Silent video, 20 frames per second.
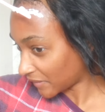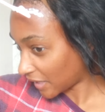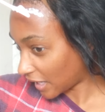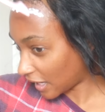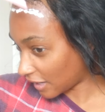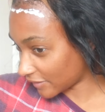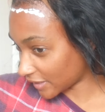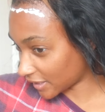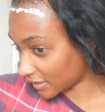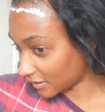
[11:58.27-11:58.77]

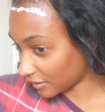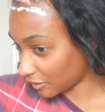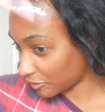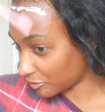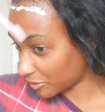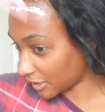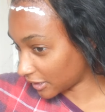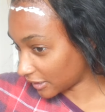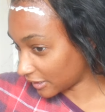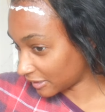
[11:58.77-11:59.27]
having a low
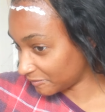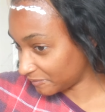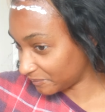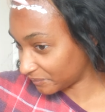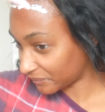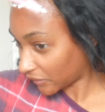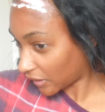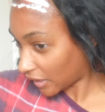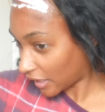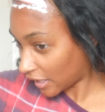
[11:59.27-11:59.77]
cut,
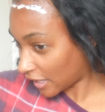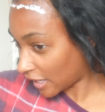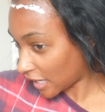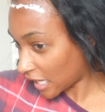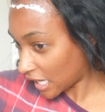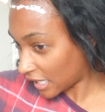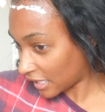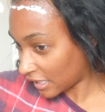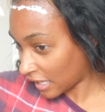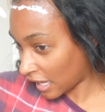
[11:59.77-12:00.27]

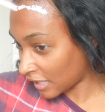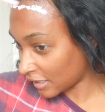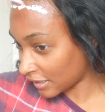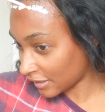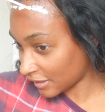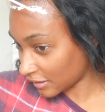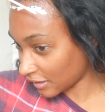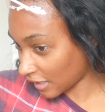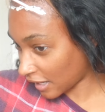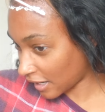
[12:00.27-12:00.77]

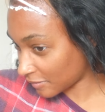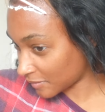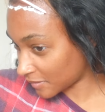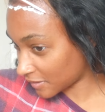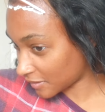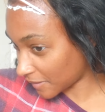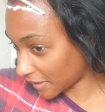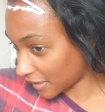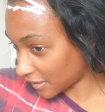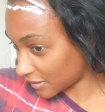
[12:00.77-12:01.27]
anything that happens
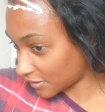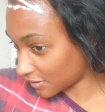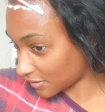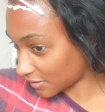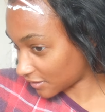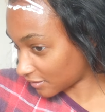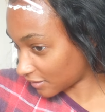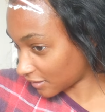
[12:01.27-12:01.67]
to my edges, it